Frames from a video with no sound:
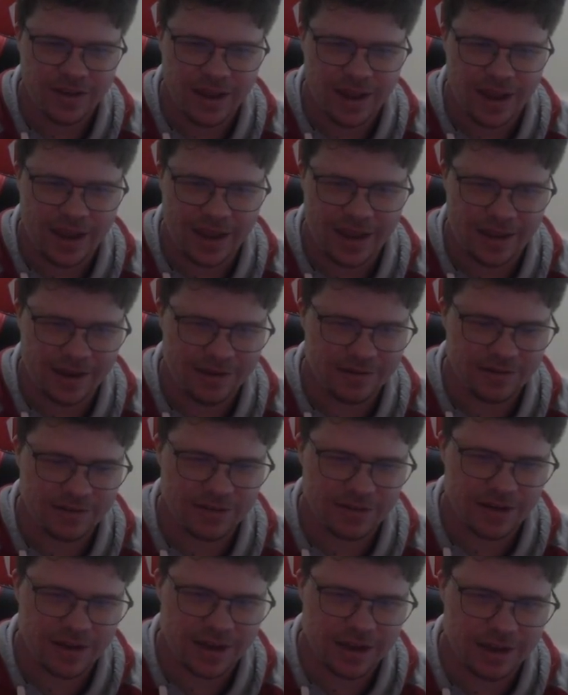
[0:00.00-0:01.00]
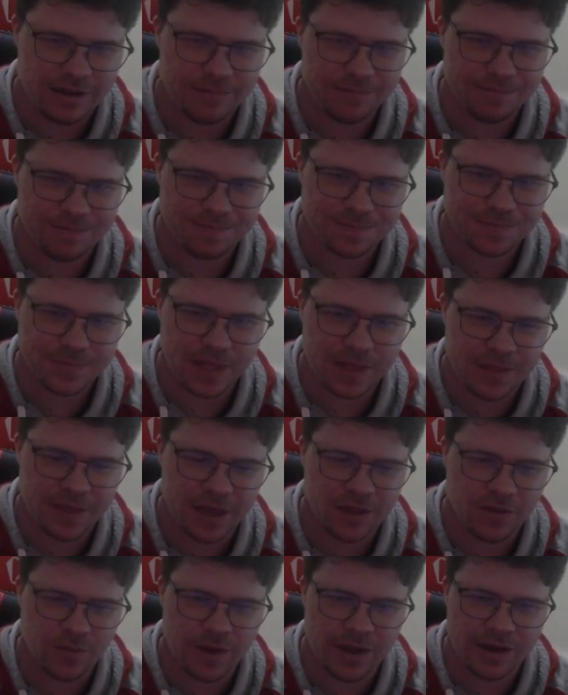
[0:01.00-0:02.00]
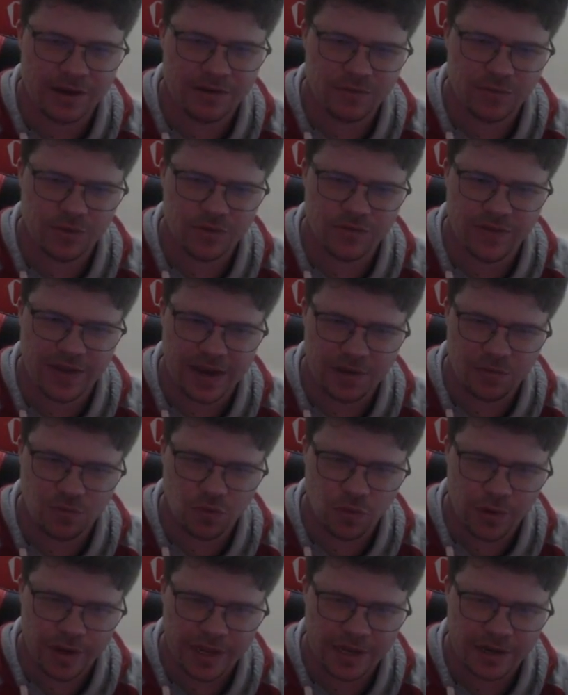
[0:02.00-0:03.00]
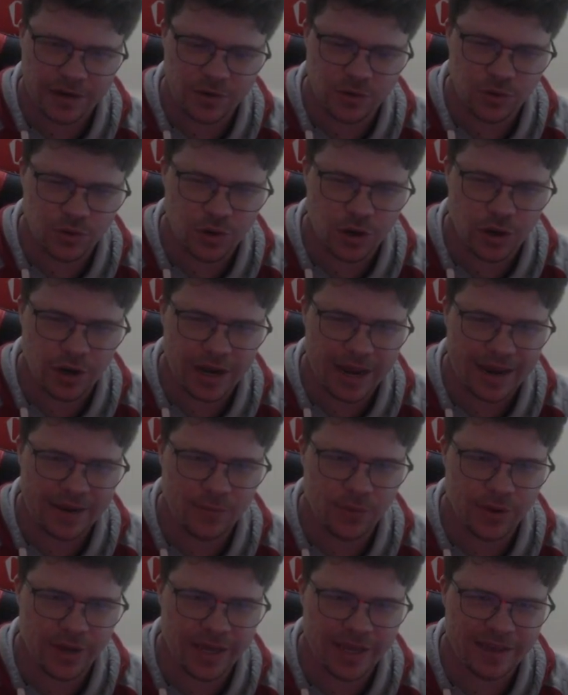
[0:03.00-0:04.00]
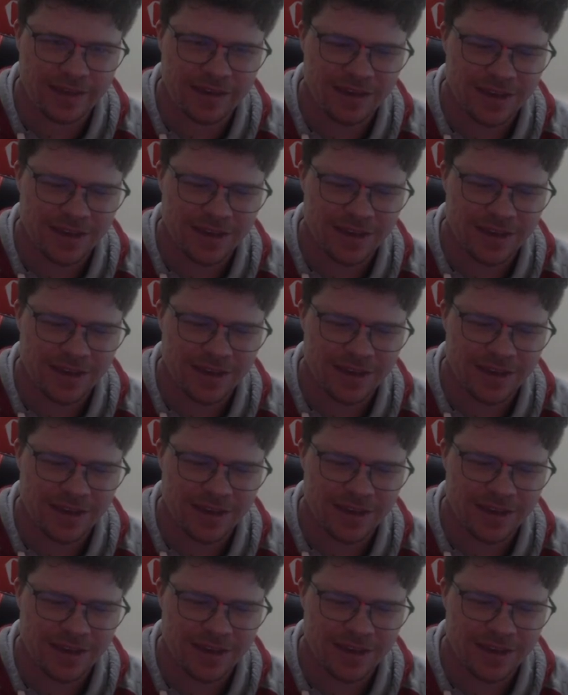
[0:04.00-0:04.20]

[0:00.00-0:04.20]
And the other one was Van Rooyen, who got a week,